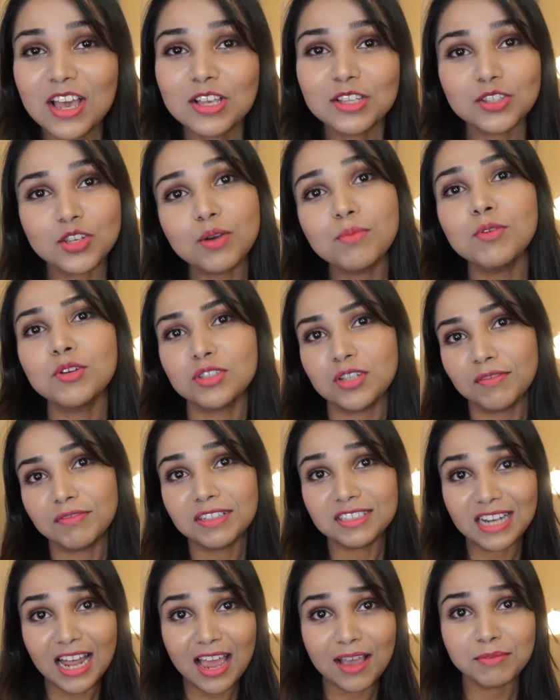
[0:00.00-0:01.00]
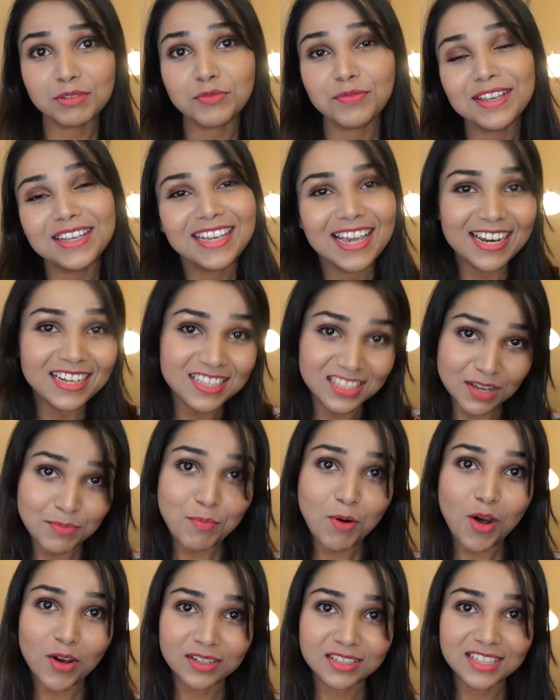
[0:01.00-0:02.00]
So most of the times we get
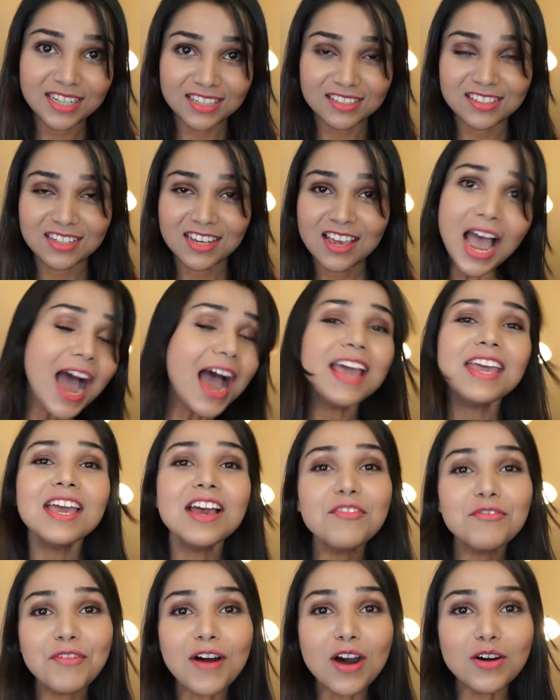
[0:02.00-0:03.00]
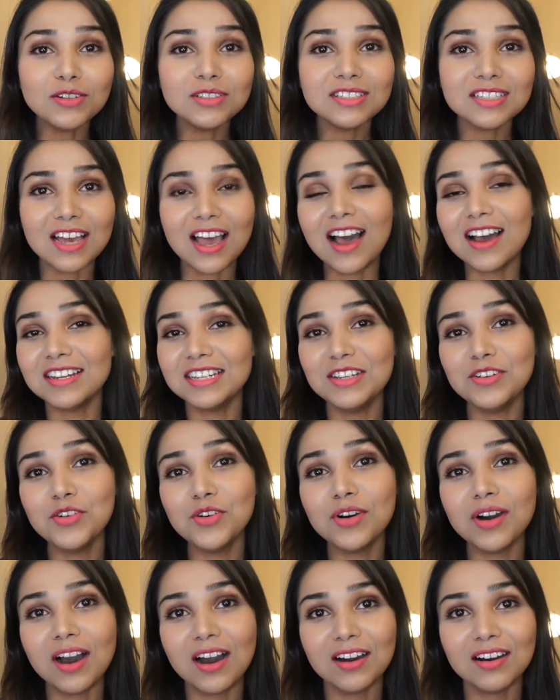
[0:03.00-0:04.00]
disappointed. I have found a
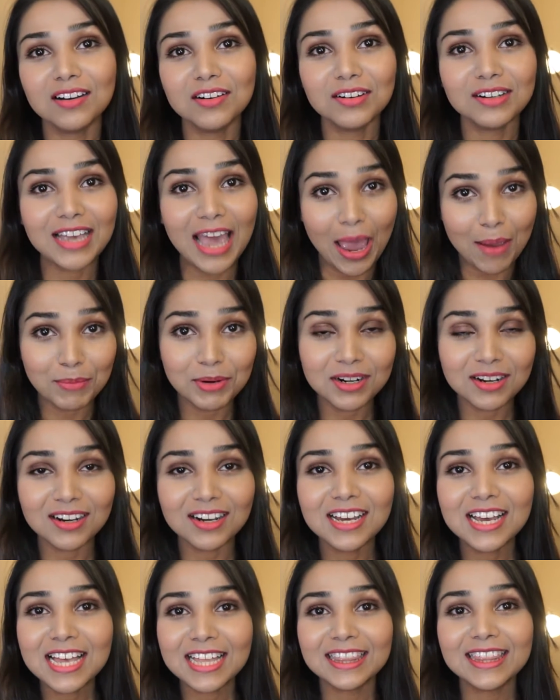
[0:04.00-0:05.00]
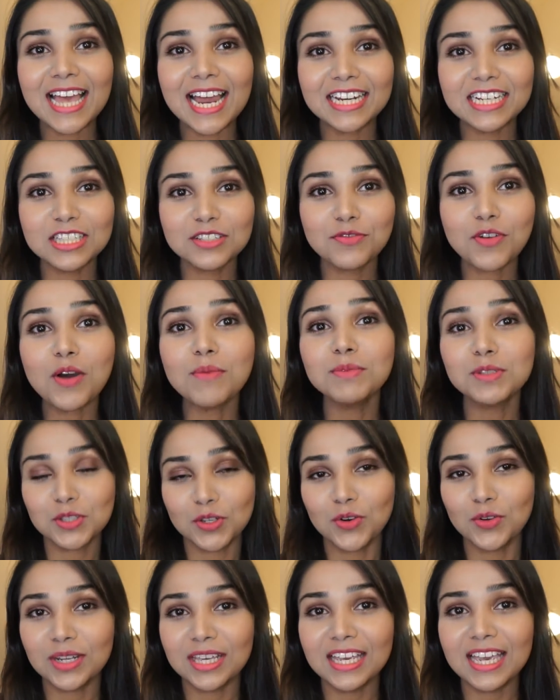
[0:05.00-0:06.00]
new camera that is from
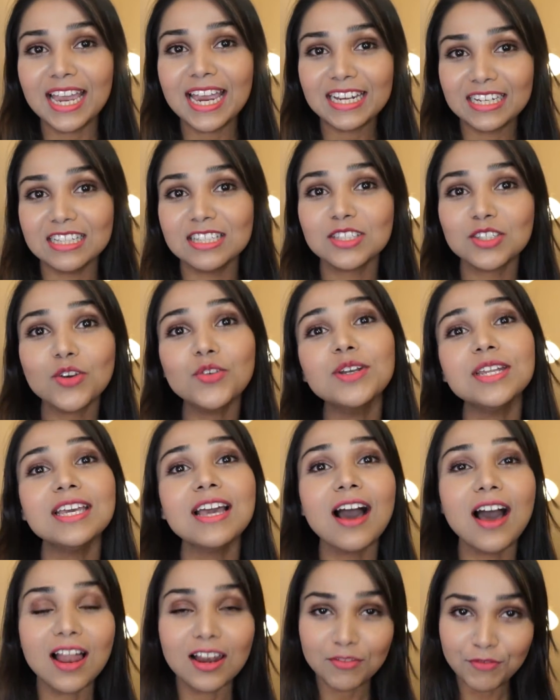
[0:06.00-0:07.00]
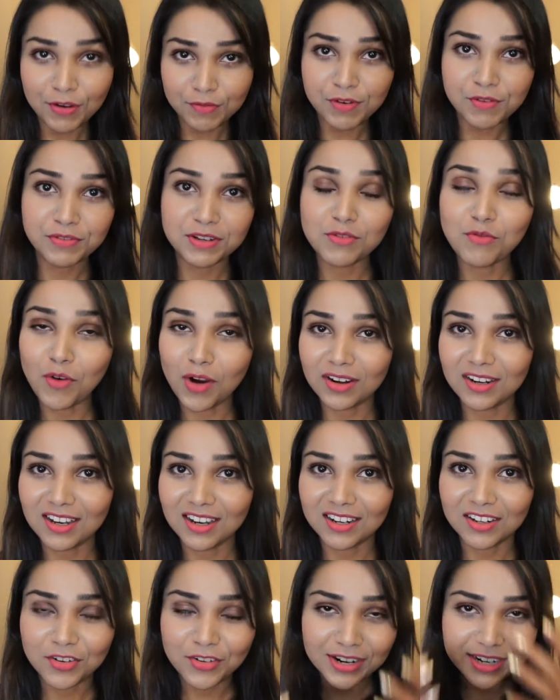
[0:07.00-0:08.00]
Sony. It is Sony
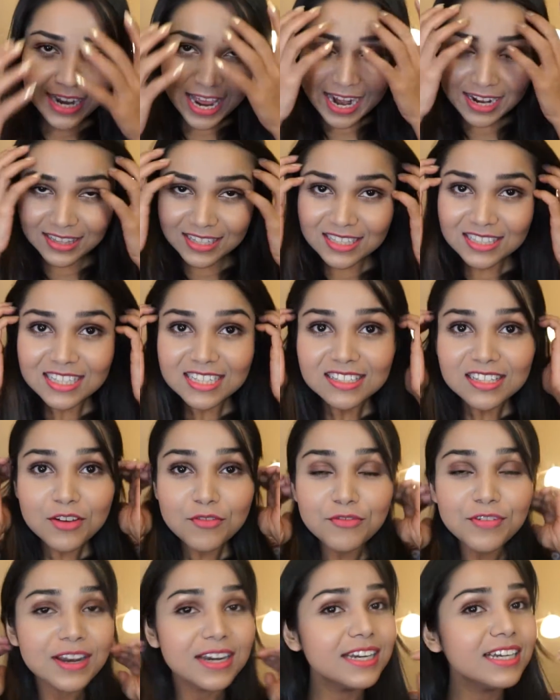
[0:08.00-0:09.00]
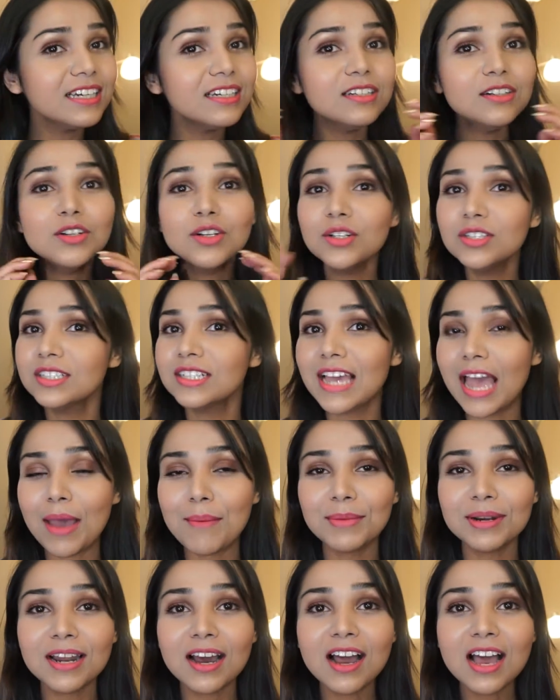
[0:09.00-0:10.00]
a5100 and this is a very good
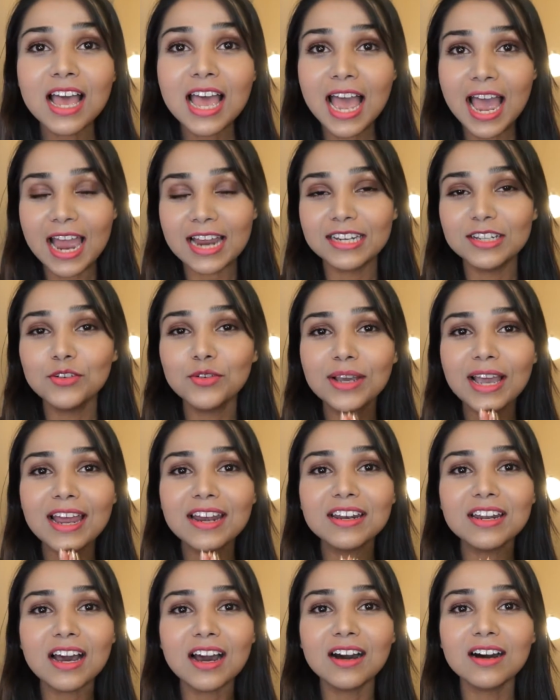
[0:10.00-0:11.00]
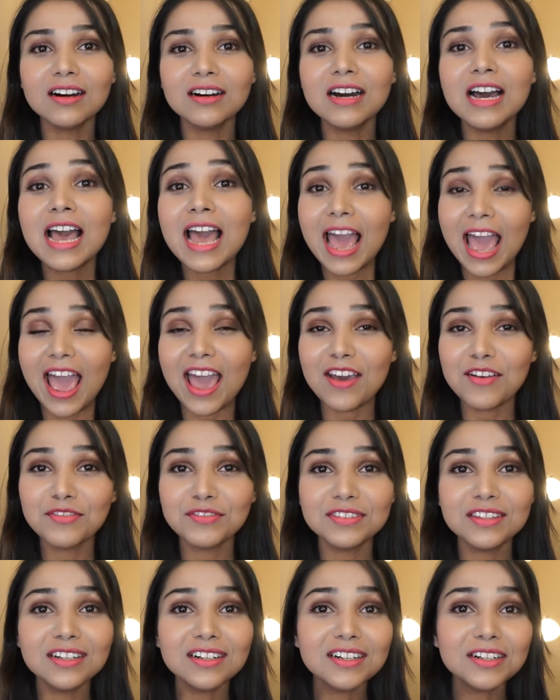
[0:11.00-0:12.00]
camera and you can
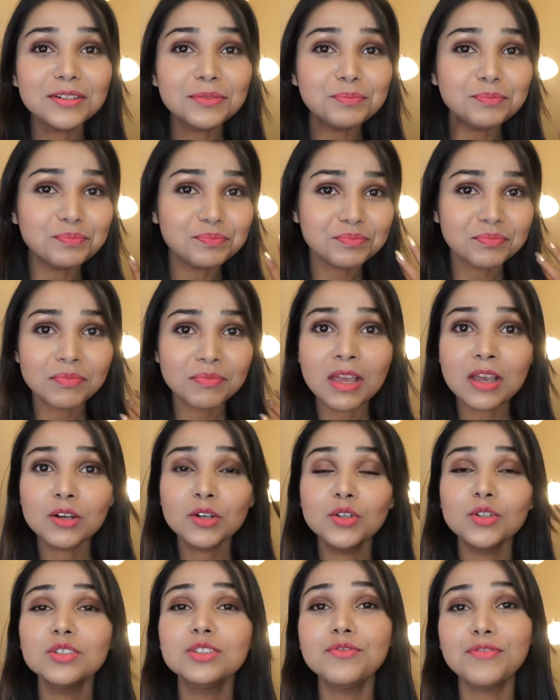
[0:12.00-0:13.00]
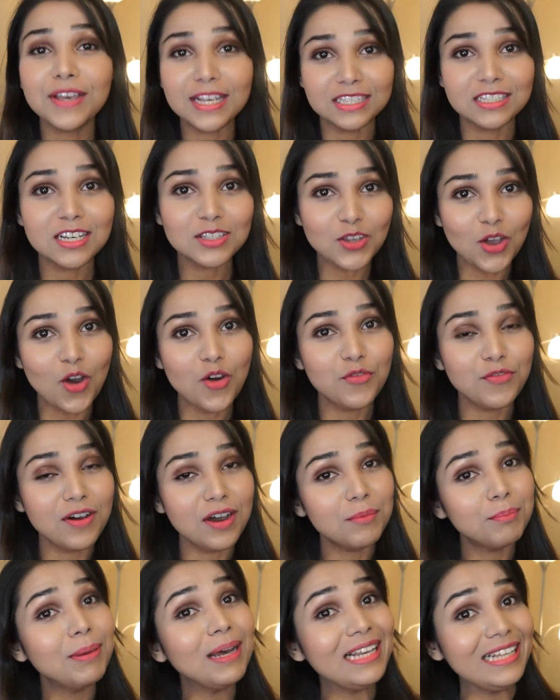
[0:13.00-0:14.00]
have the good features of
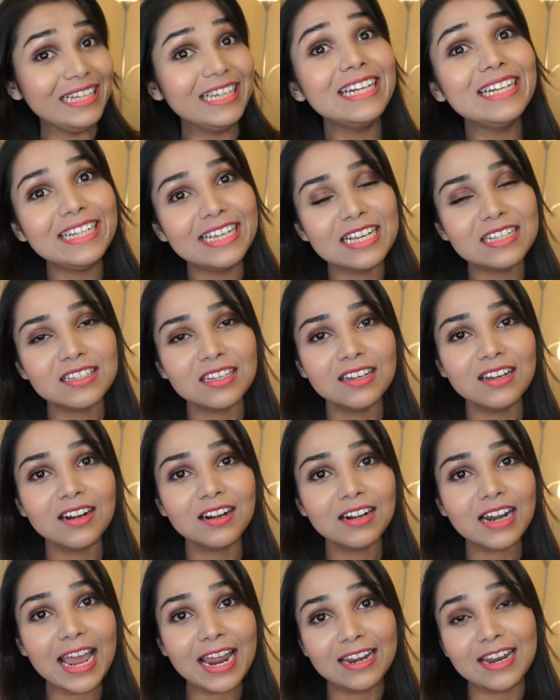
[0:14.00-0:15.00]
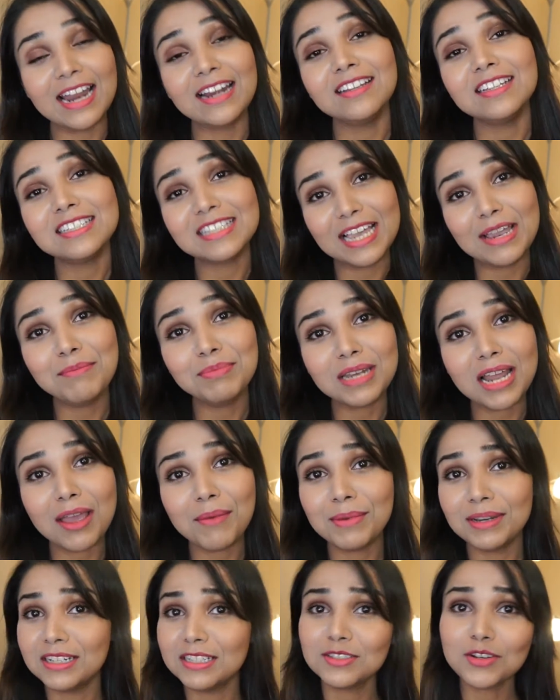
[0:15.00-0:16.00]
a bulky DSLR and at the same
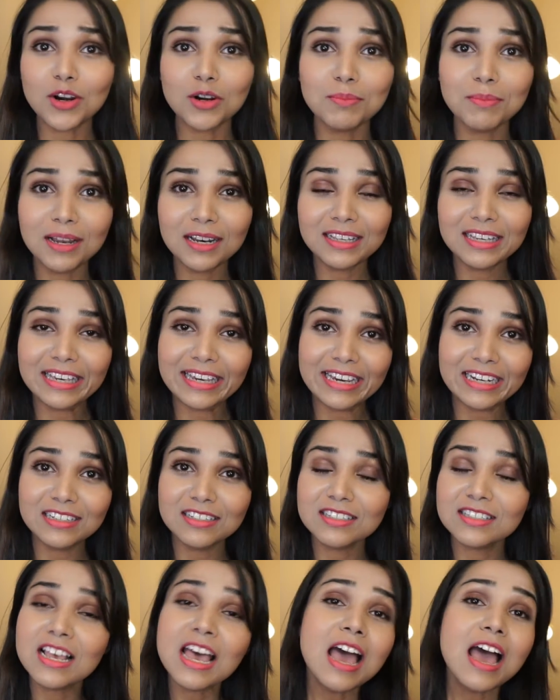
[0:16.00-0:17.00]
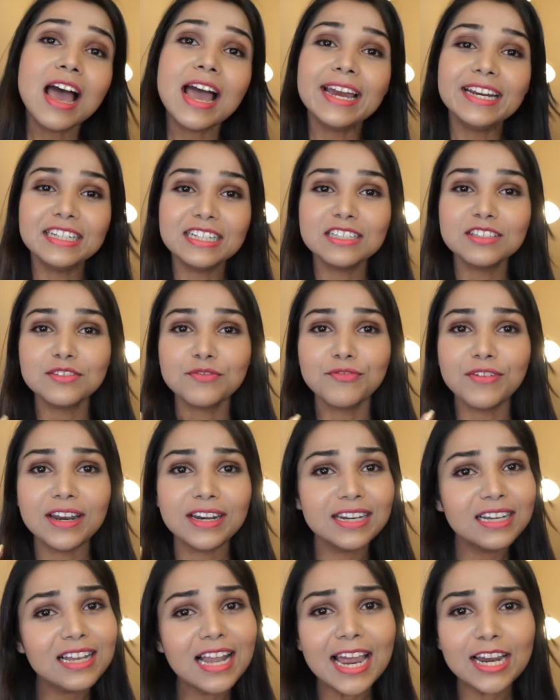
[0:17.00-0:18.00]
time it is not bulky, it is
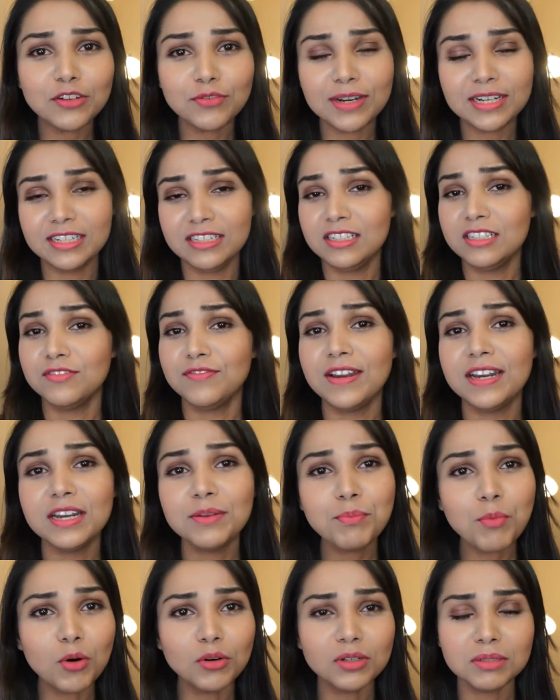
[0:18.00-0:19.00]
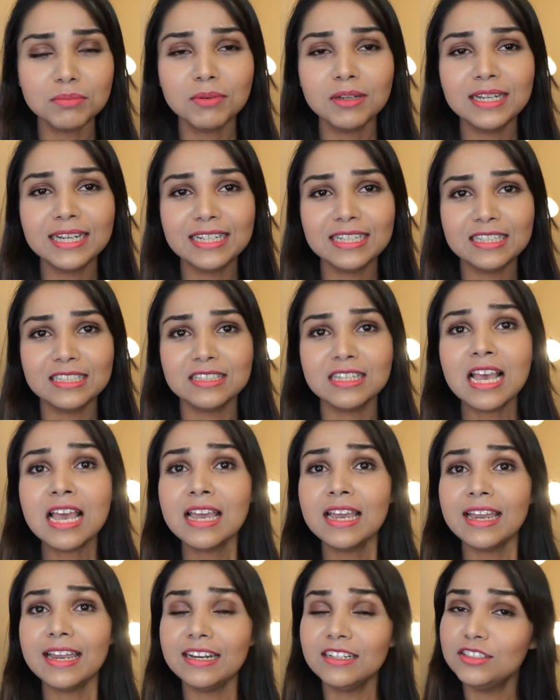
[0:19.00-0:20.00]
very lightweight, it is very portable,
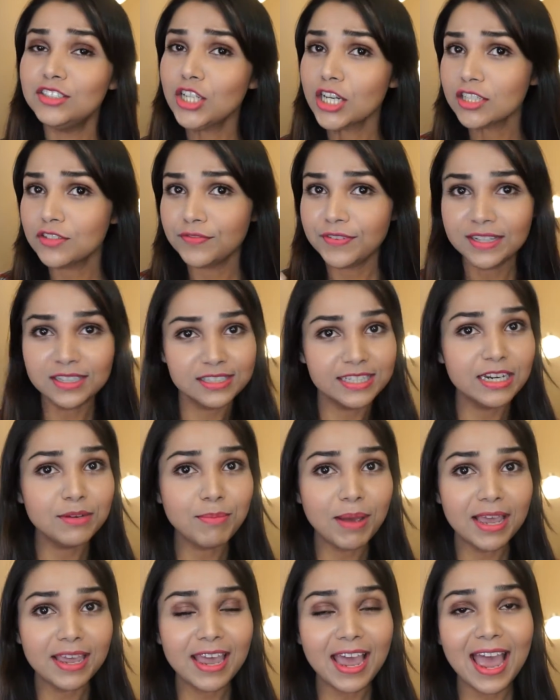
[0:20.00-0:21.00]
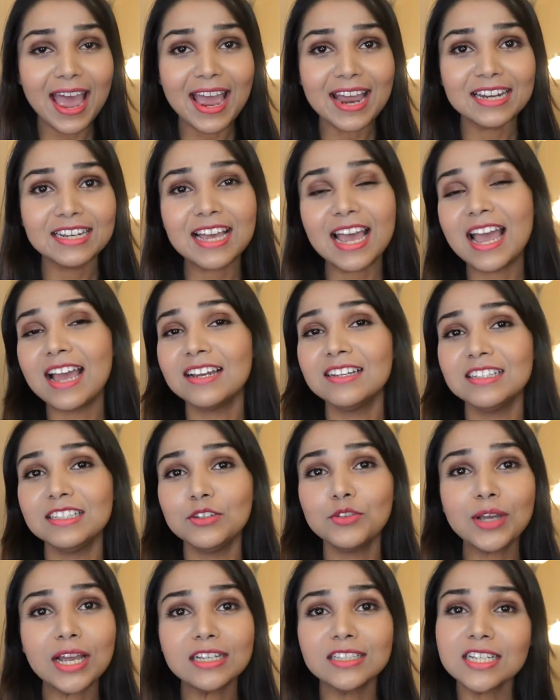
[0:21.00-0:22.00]
it just fits in my hand and you
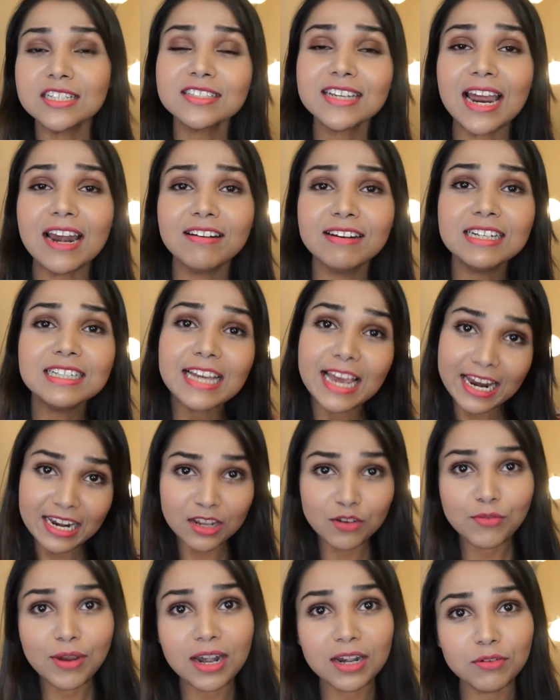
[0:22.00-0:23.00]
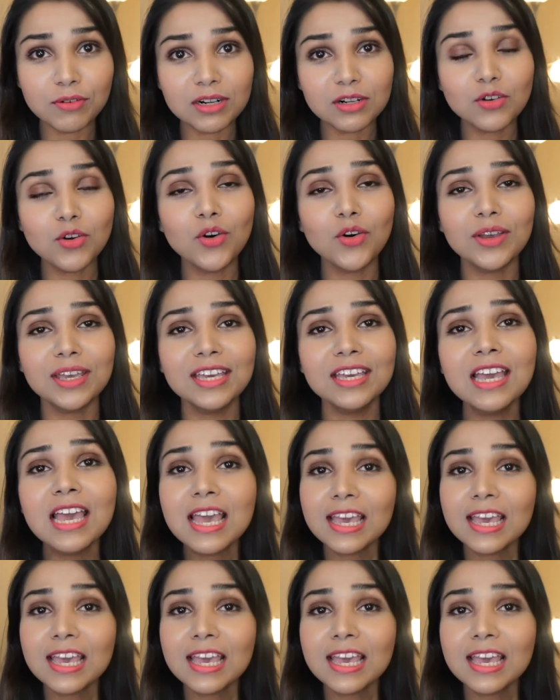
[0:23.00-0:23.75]
can just carry it anywhere you are going.